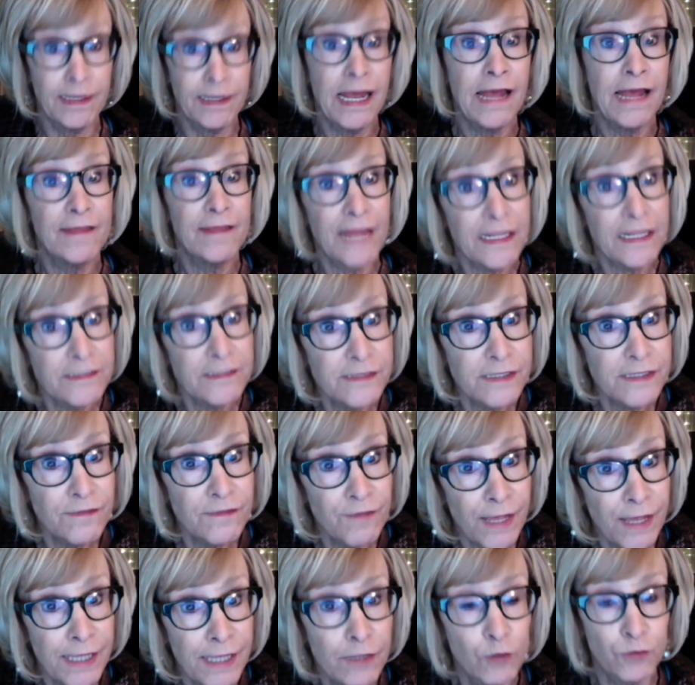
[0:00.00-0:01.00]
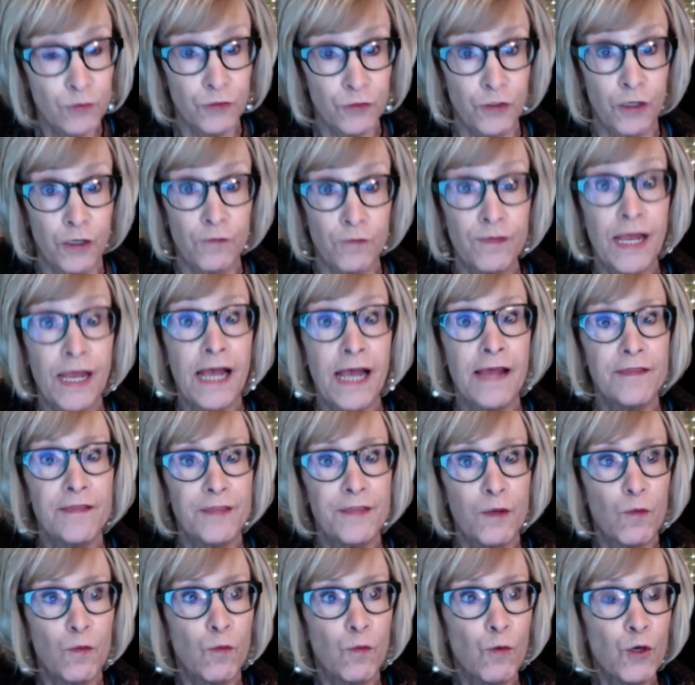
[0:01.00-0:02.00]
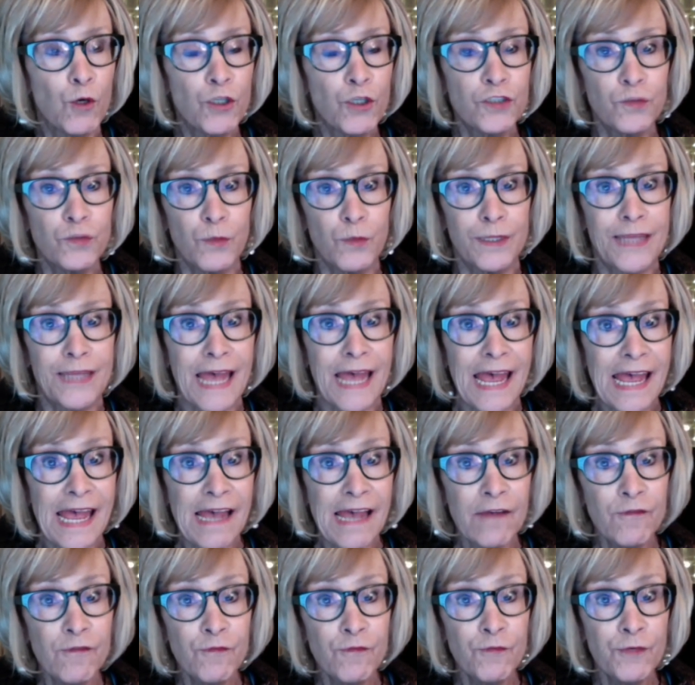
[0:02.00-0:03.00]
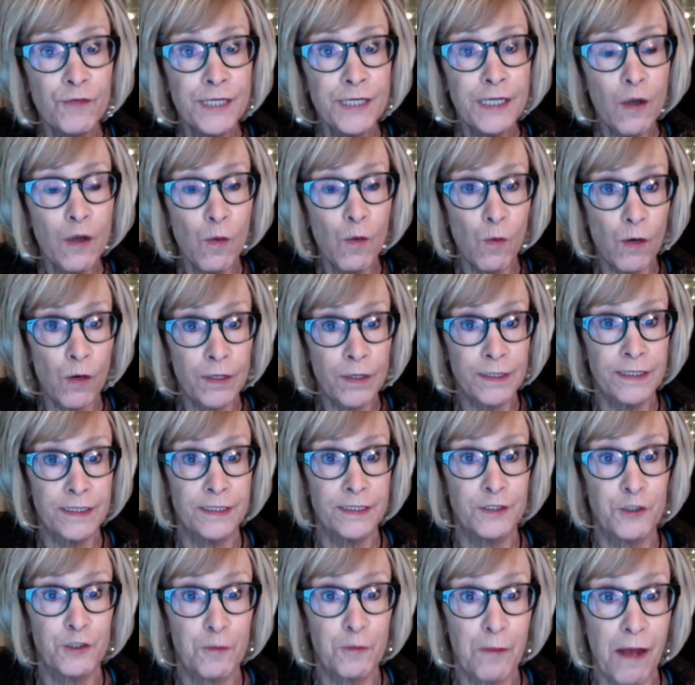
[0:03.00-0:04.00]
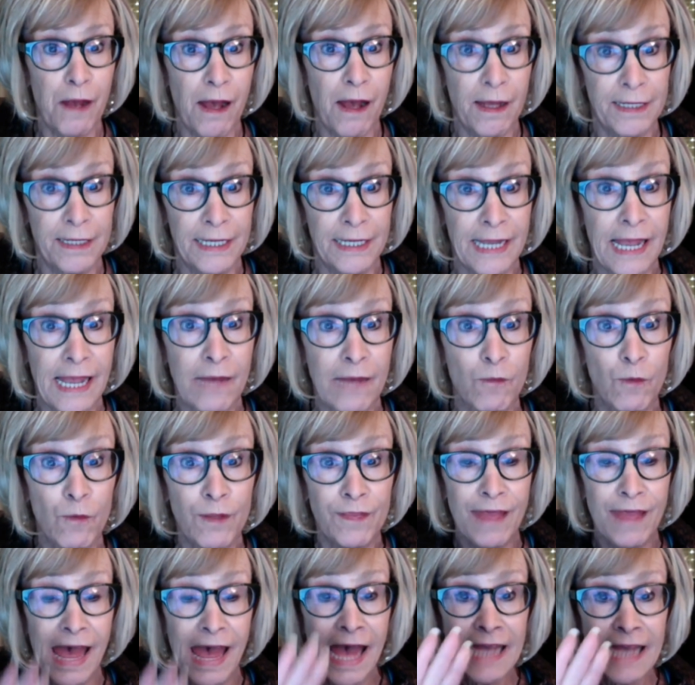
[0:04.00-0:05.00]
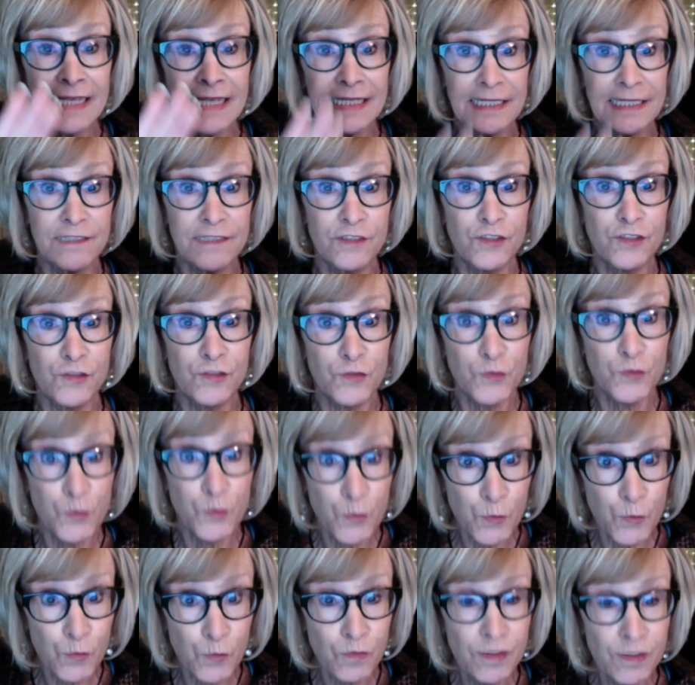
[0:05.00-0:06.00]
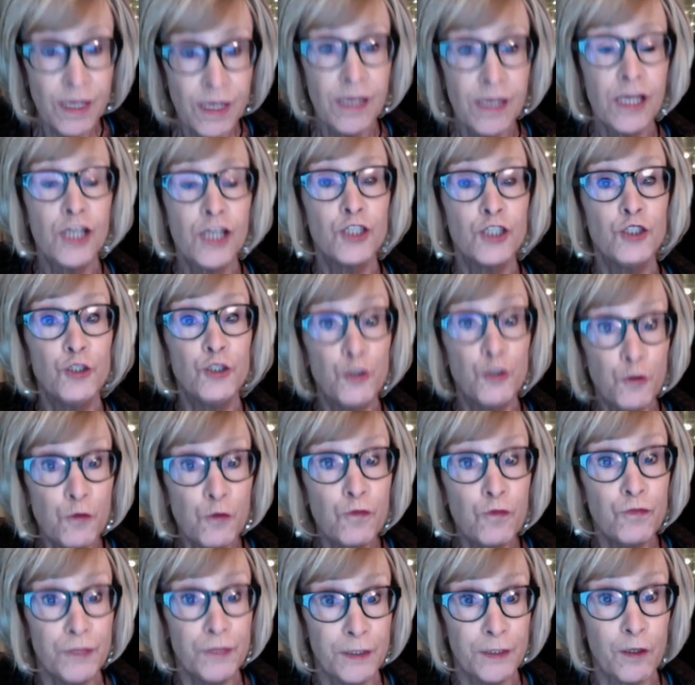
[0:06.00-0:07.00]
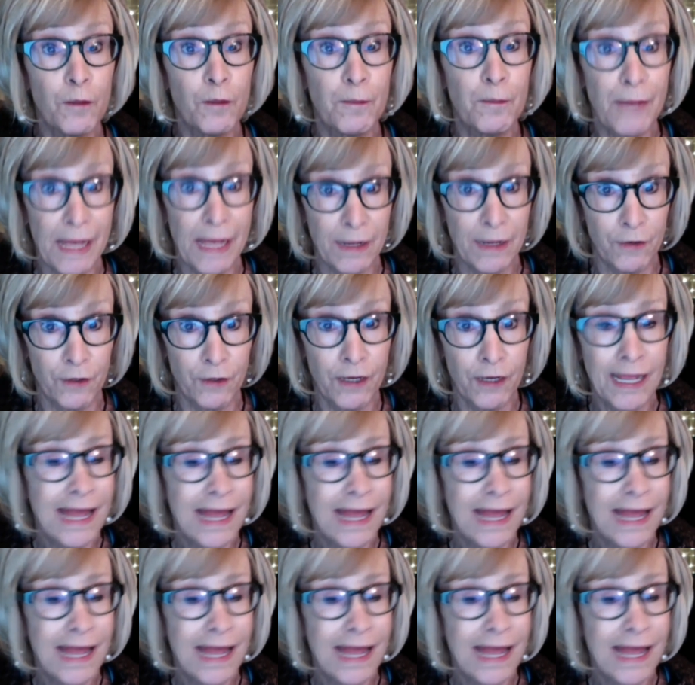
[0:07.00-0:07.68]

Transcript: That's the vagal nerve that works with every organ in your body. And when that gets soothed, you feel better.